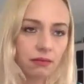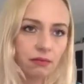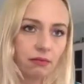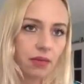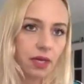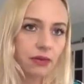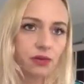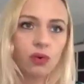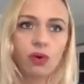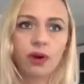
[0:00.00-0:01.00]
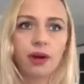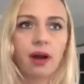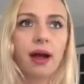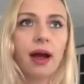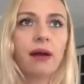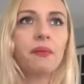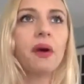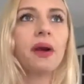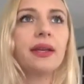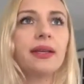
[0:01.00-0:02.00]
being torn, all
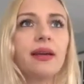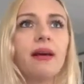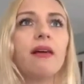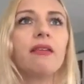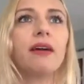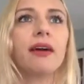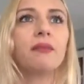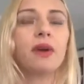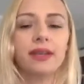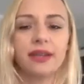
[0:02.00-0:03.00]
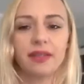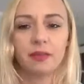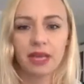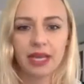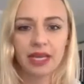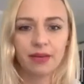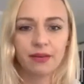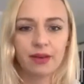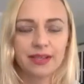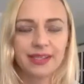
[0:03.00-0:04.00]
I wanted in the beginning
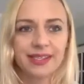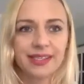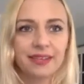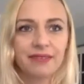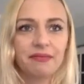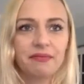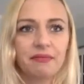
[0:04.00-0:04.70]
was to